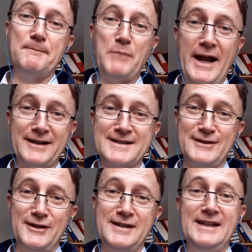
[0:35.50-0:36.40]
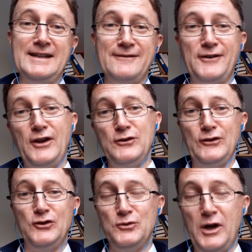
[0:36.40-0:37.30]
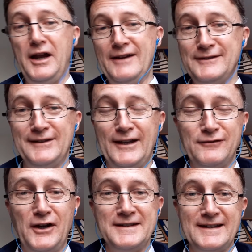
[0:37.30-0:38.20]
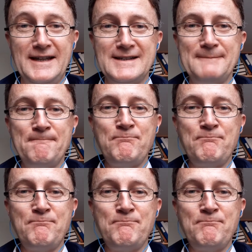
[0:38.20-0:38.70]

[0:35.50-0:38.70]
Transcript: packs that are needed for those who have to self-isolate.